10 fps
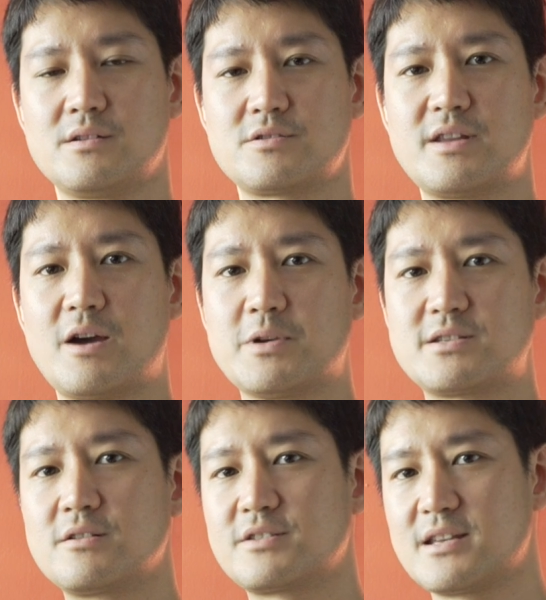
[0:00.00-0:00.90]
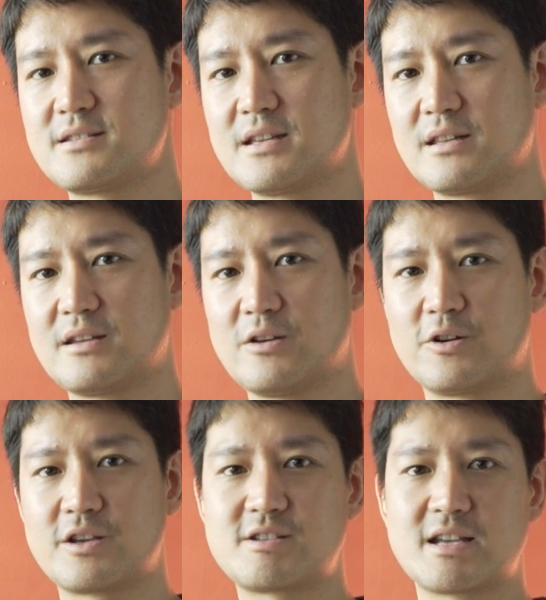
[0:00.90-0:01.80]
So now we're still testing the
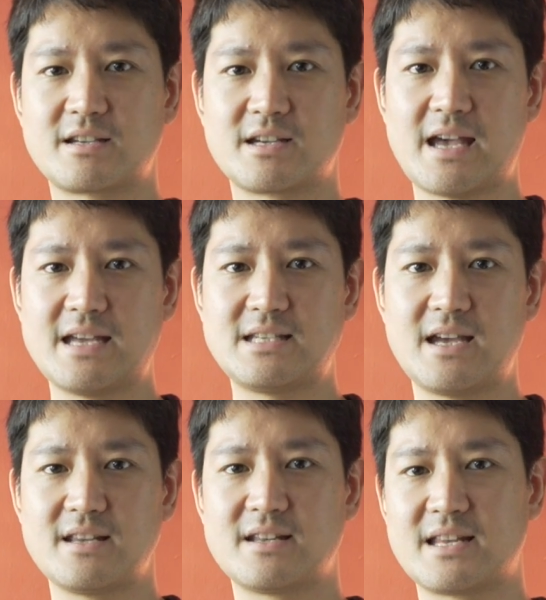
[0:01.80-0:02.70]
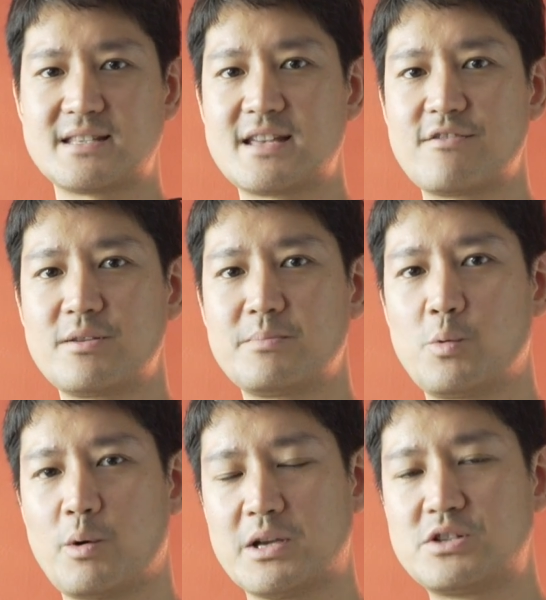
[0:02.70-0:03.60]
audio-technica AT897, but
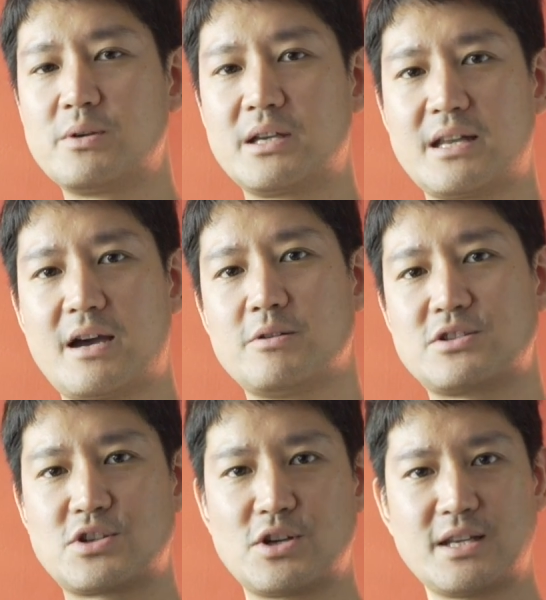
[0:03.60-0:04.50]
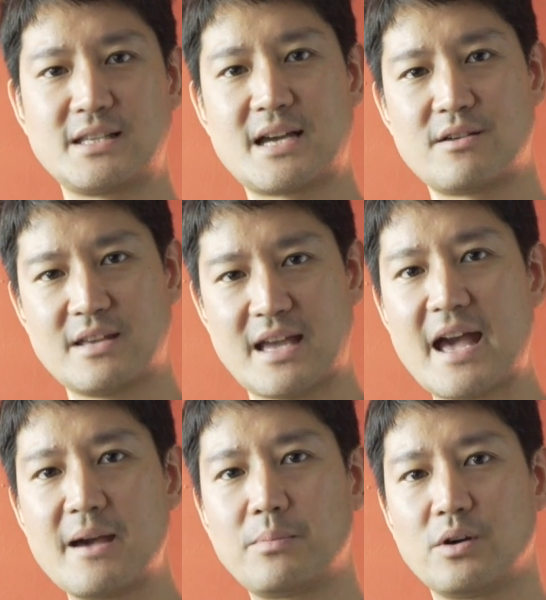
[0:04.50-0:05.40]
what we're doing now is turning down the
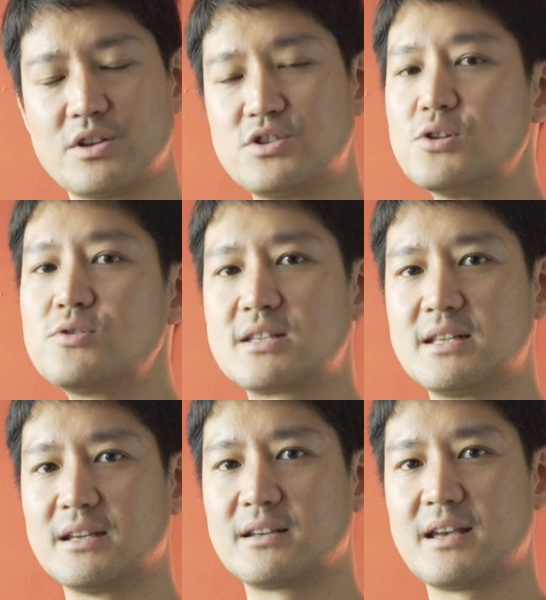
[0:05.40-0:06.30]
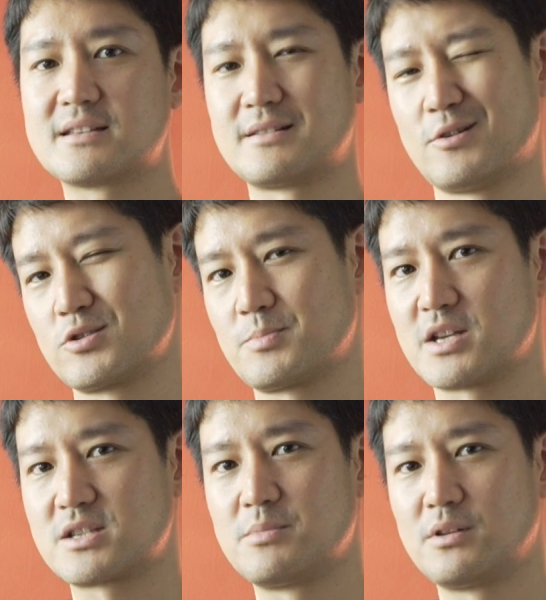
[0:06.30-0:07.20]
amp on the JuicedLink as low as
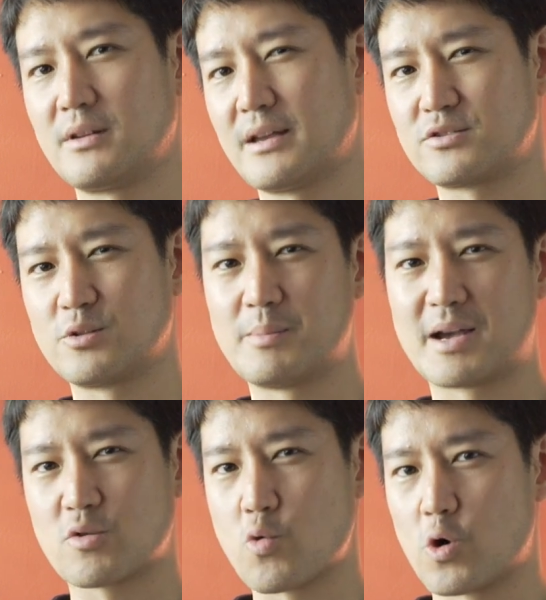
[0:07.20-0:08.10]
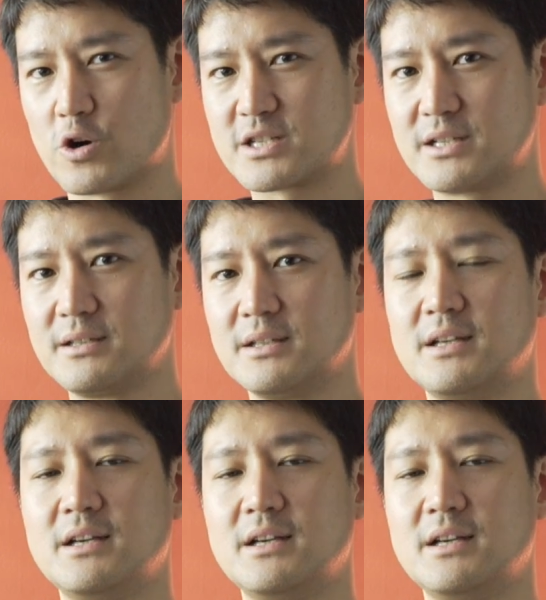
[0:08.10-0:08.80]
possible to about 1/4.